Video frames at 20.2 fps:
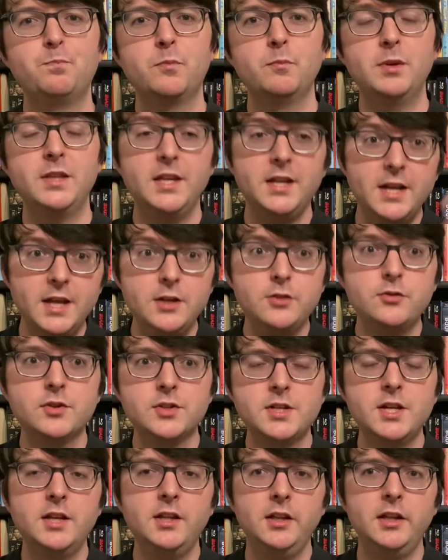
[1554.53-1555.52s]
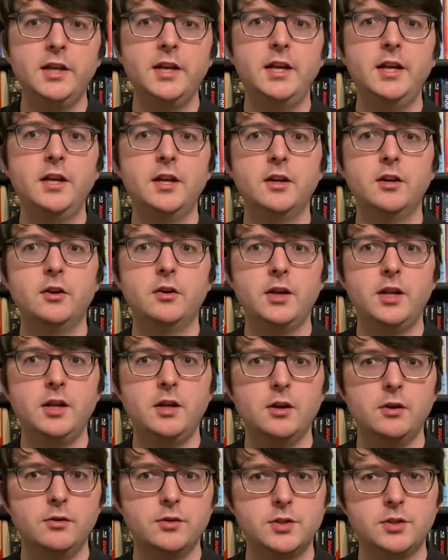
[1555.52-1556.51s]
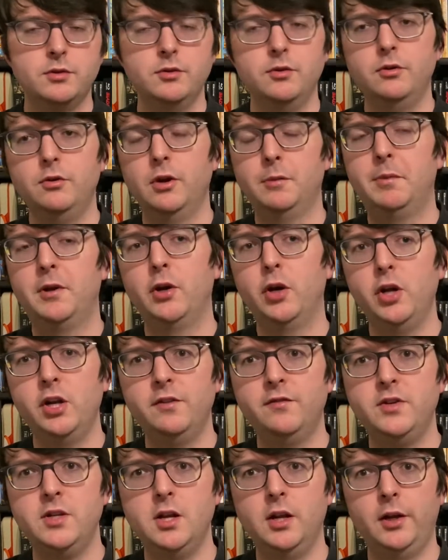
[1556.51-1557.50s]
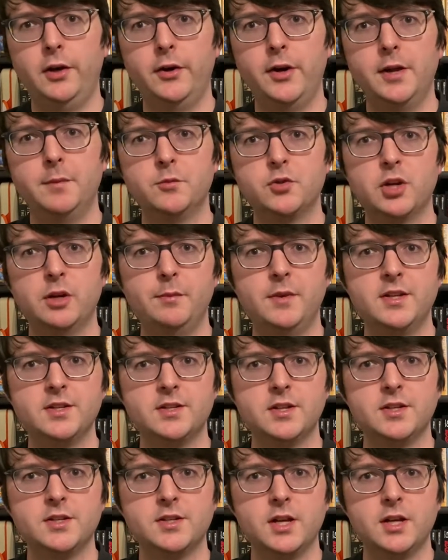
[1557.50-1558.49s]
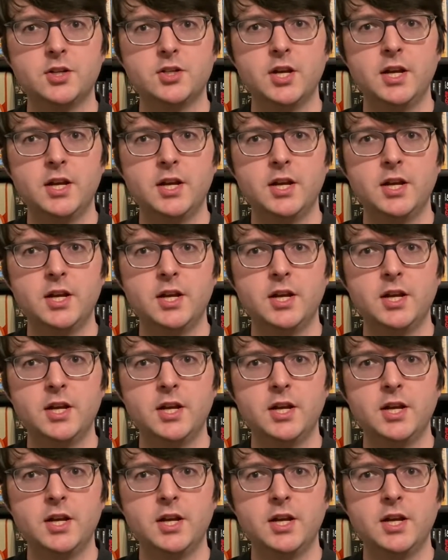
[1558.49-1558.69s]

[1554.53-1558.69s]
But then, interestingly, he goes through a period of delirium tremens and such,